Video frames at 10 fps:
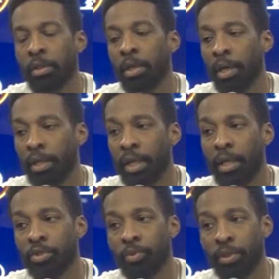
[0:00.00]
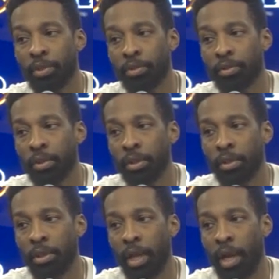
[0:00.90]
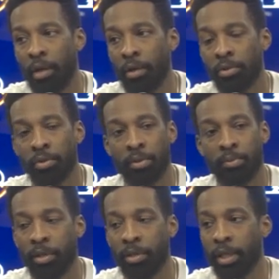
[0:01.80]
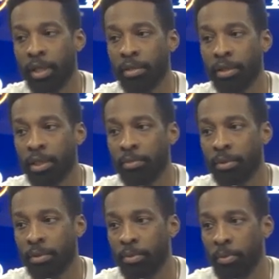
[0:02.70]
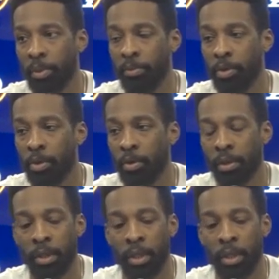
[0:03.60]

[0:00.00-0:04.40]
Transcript: acknowledge what they're doing and how you can better that to keep the momentum going.